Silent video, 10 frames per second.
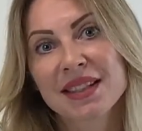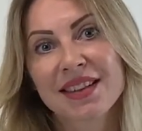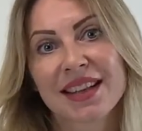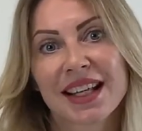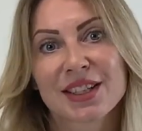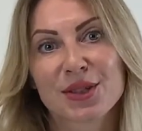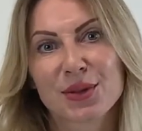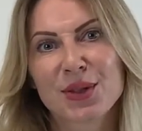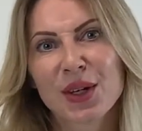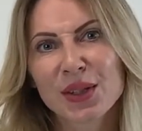that you
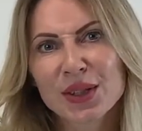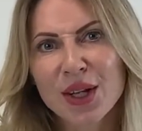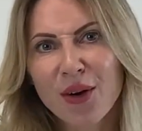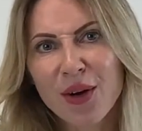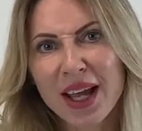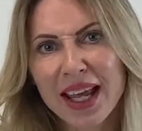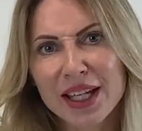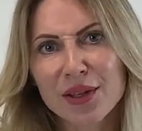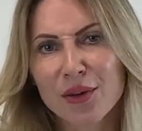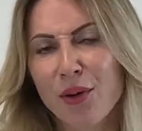don't know any